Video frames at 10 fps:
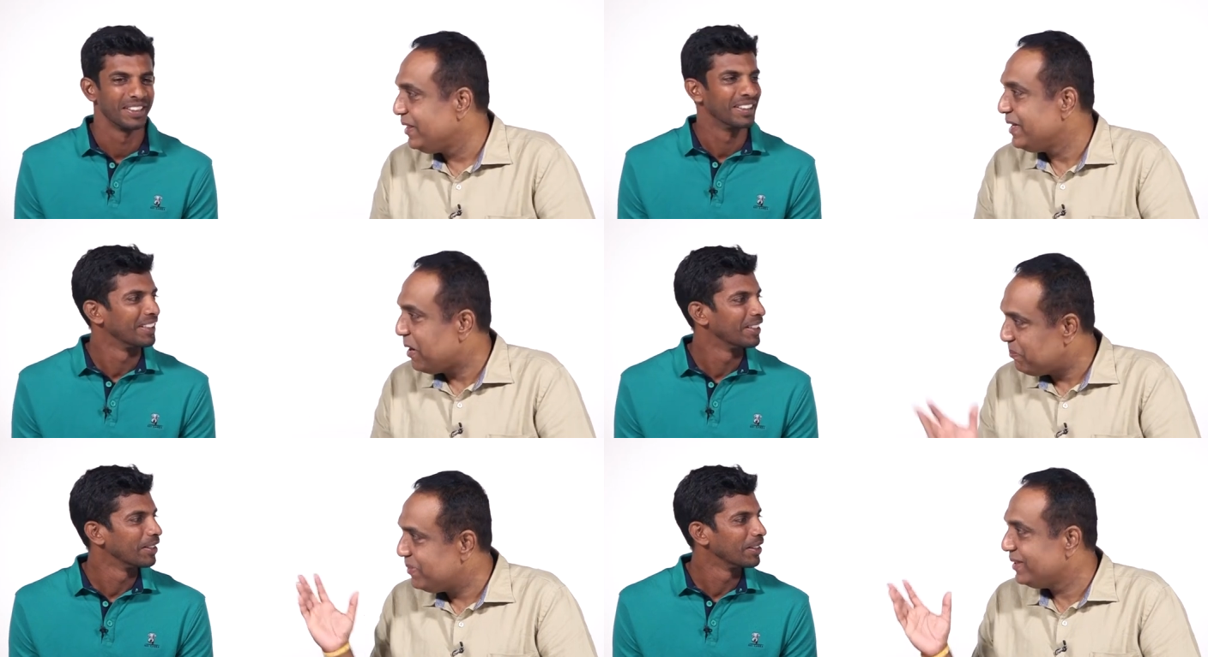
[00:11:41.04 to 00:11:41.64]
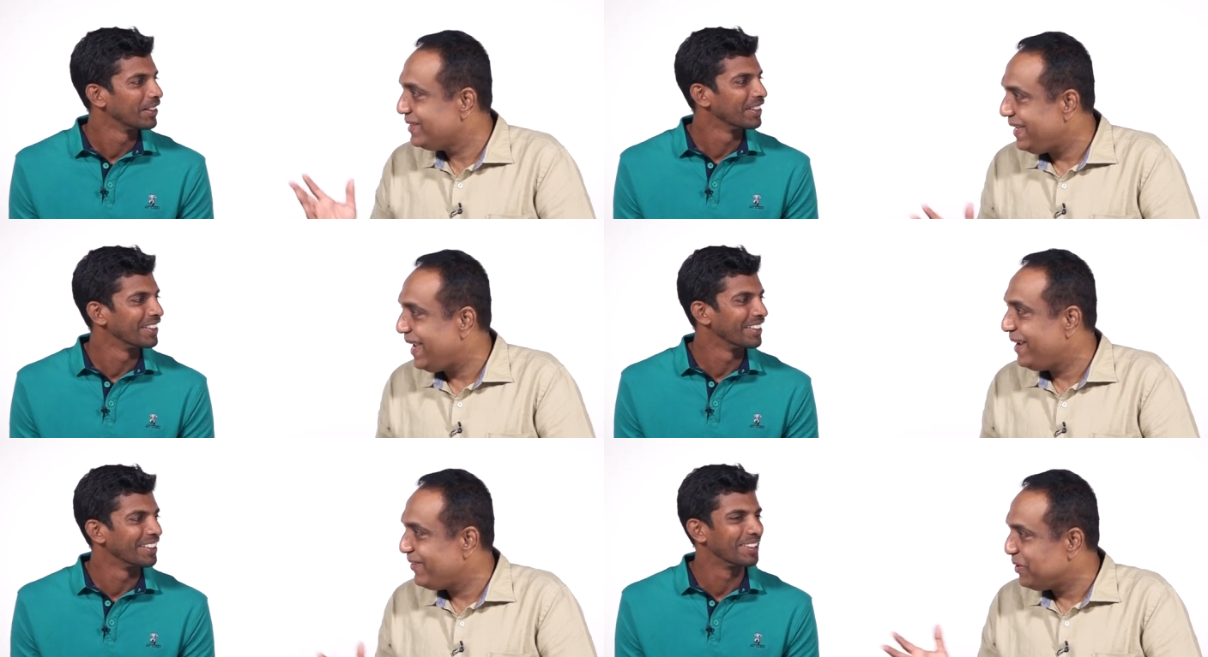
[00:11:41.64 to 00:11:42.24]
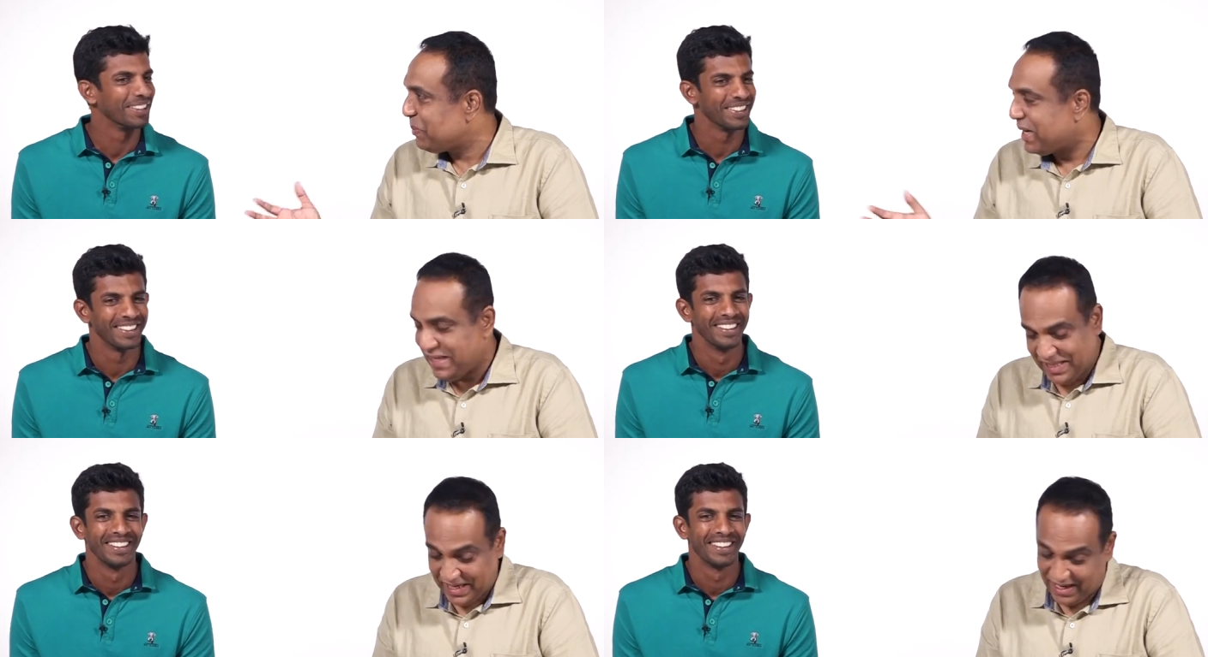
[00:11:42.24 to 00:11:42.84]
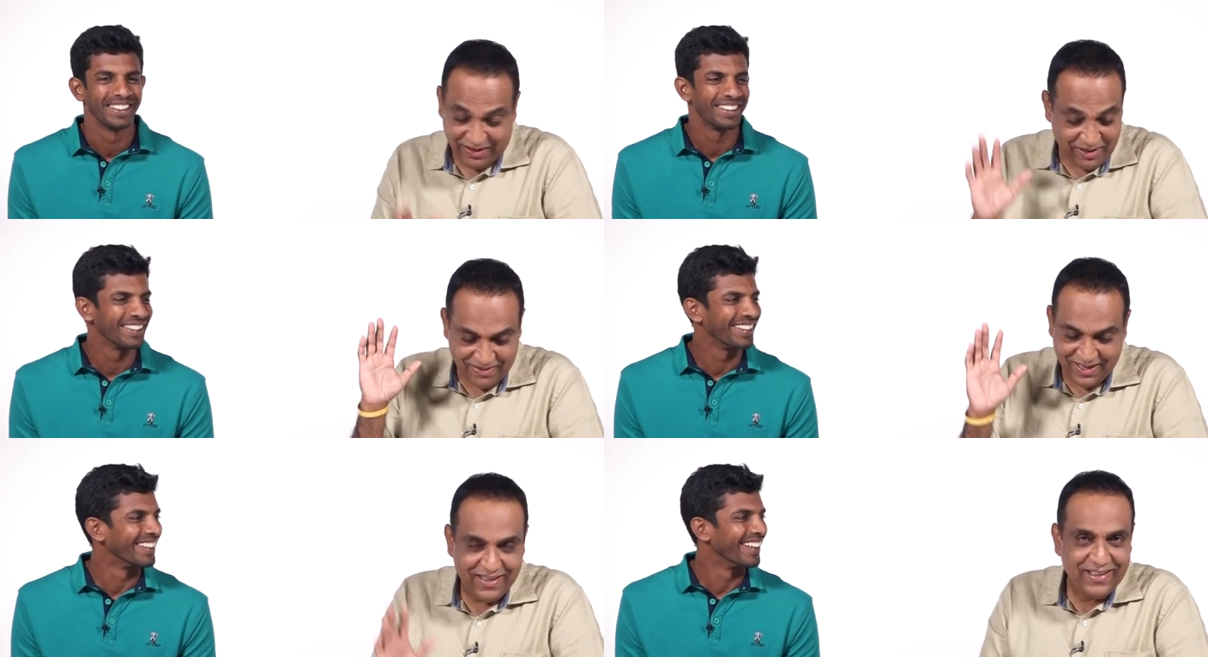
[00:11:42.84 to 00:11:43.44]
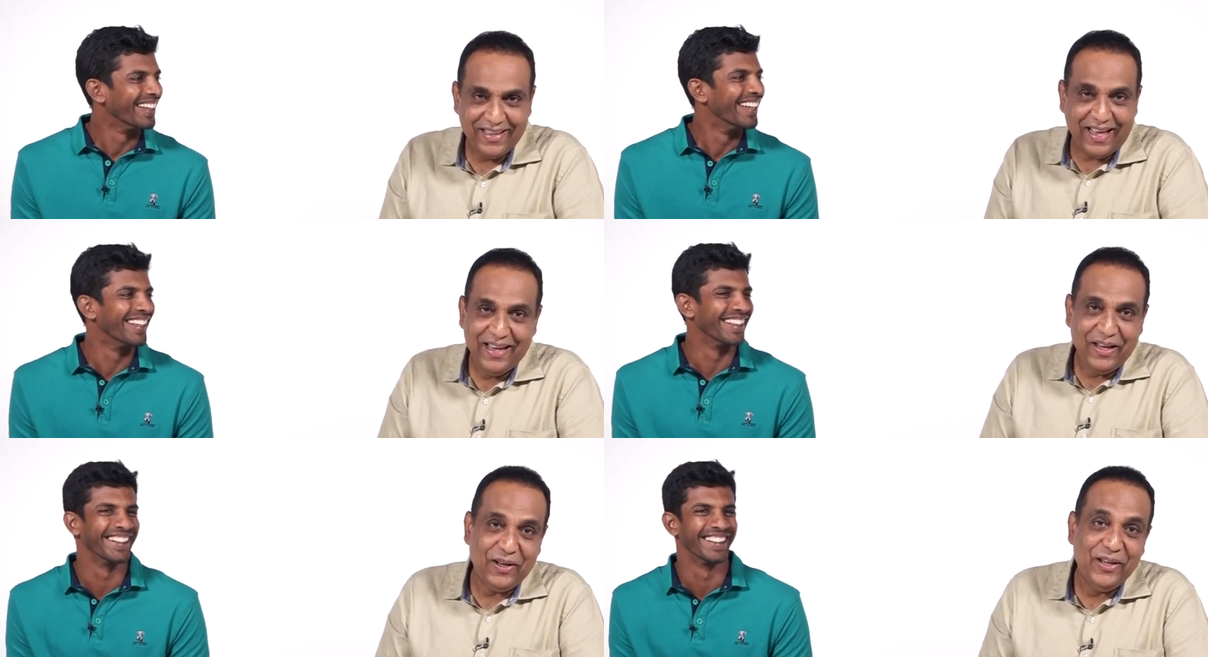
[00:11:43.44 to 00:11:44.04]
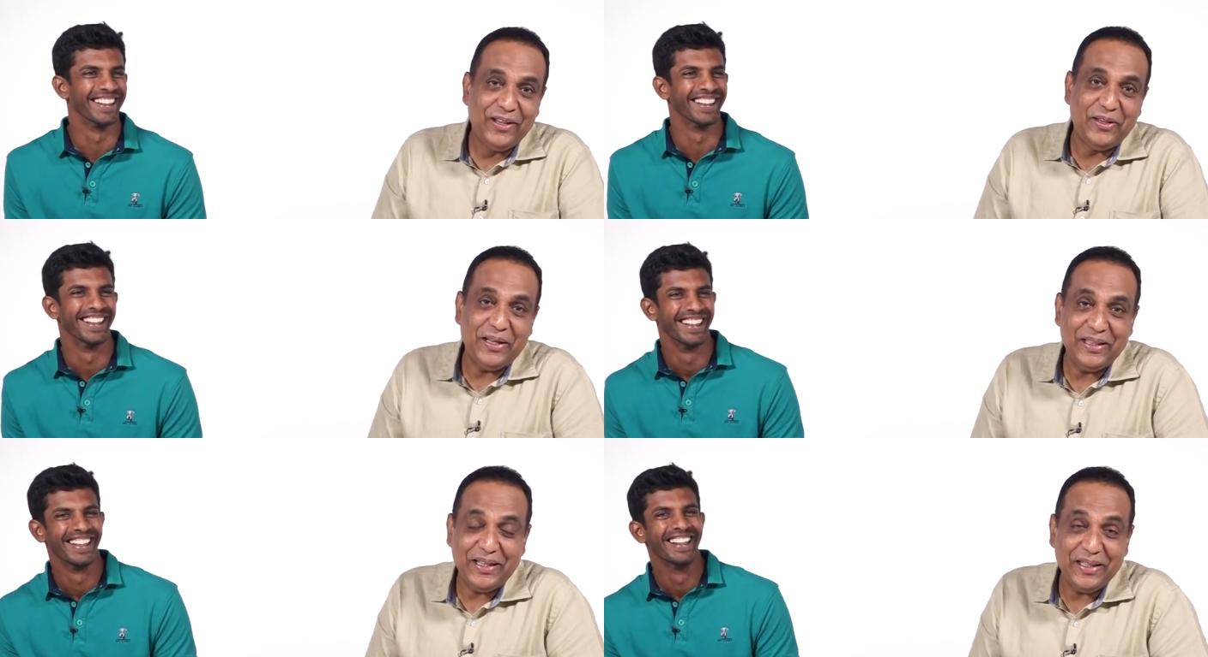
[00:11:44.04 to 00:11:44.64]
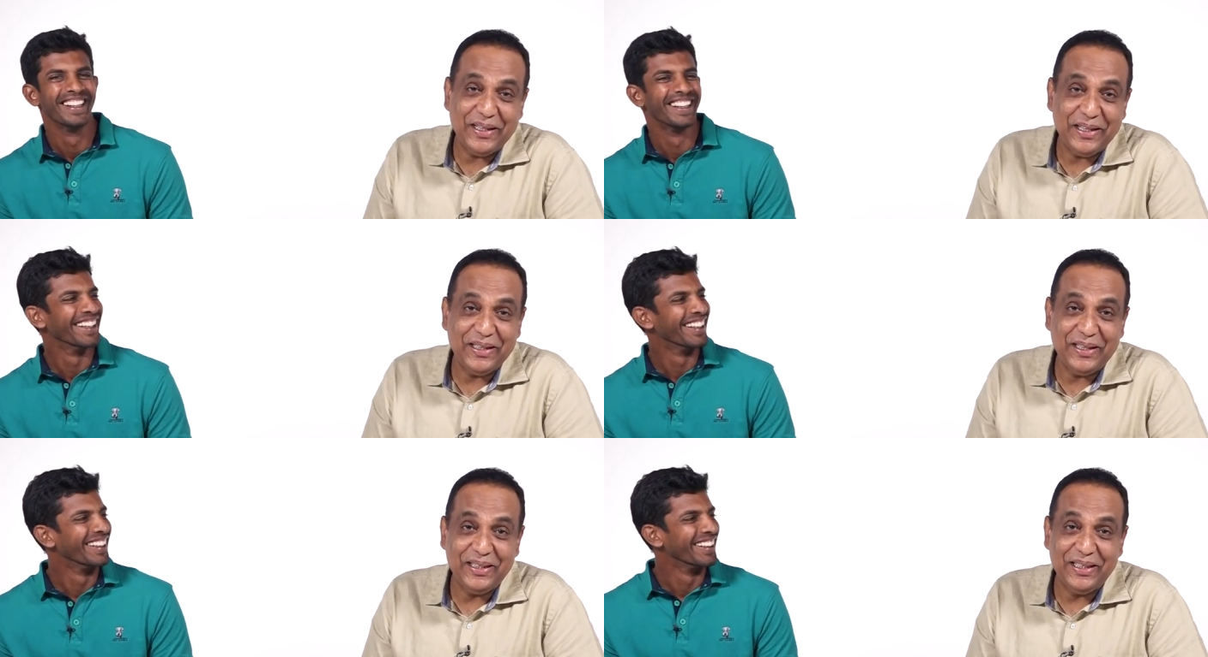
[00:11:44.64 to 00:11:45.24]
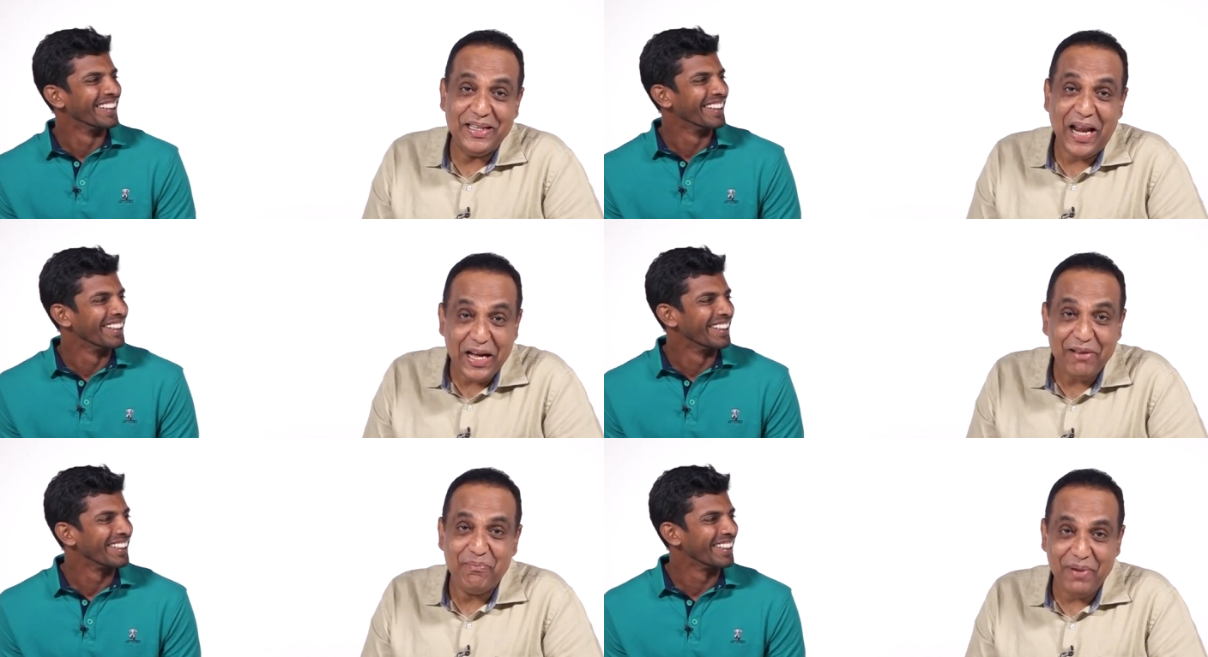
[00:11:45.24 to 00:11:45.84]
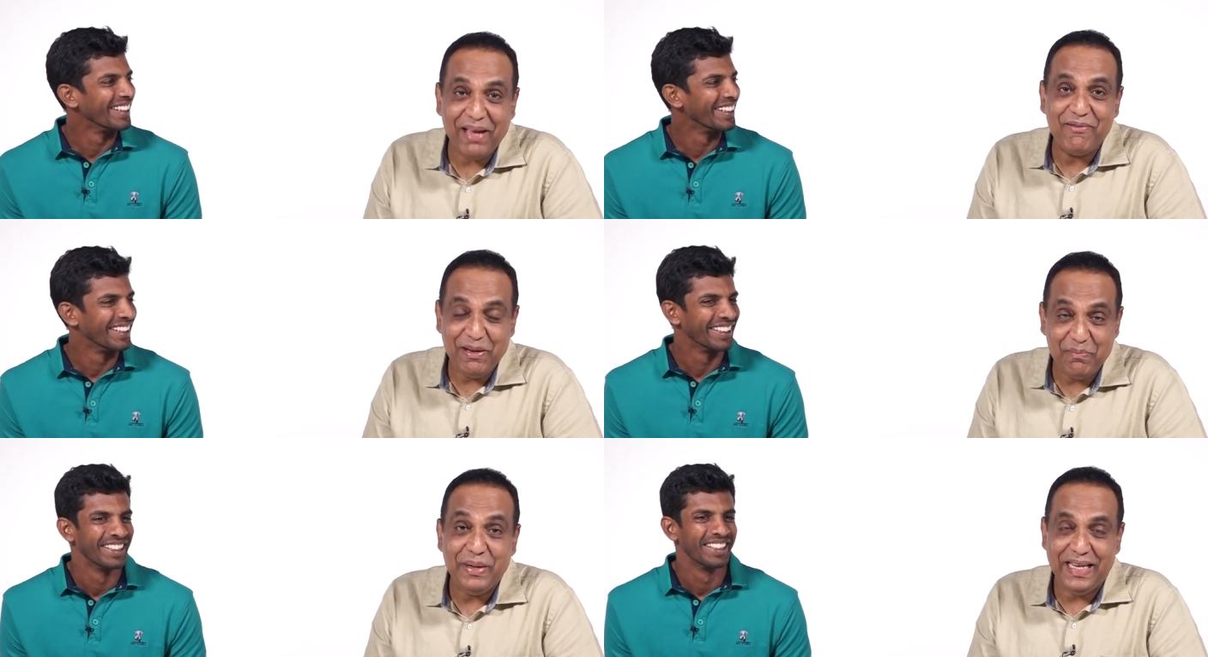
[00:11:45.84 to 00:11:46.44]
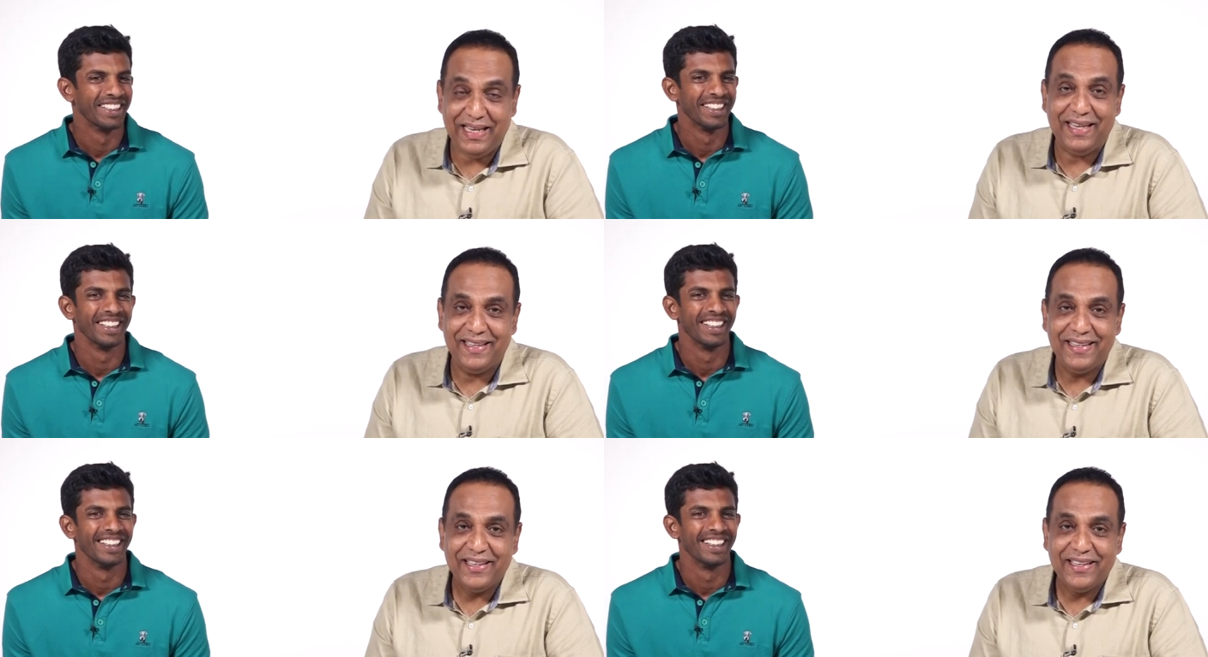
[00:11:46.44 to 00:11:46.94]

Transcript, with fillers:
Speaker 1: with the numbers they have and the money they have. Anyway, the, the, the, the, the nightmare will be